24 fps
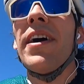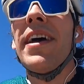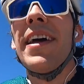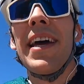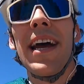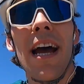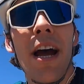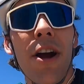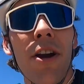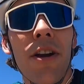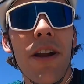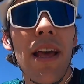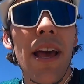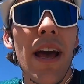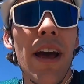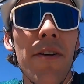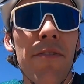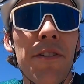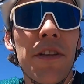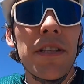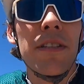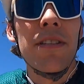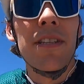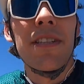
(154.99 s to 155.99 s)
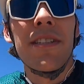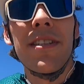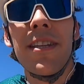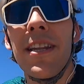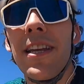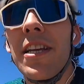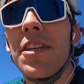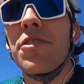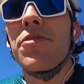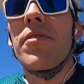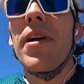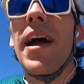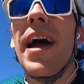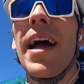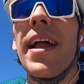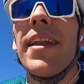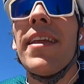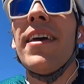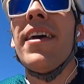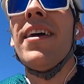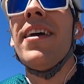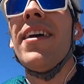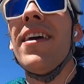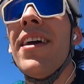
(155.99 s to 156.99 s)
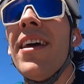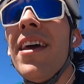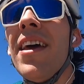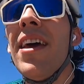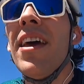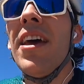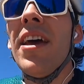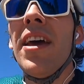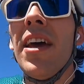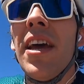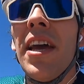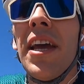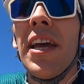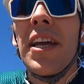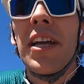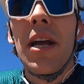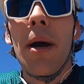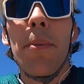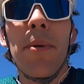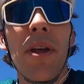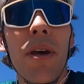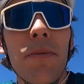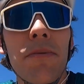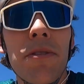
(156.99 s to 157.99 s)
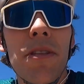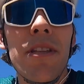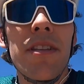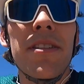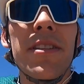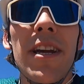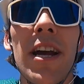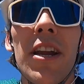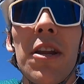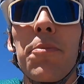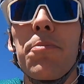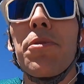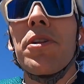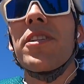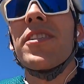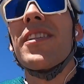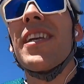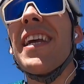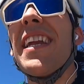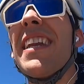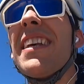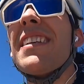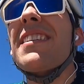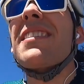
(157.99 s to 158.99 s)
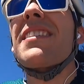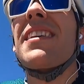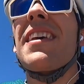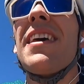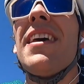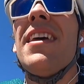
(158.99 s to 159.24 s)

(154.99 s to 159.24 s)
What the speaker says: an hour and a half into today's ride, coming up to the town of Placitas.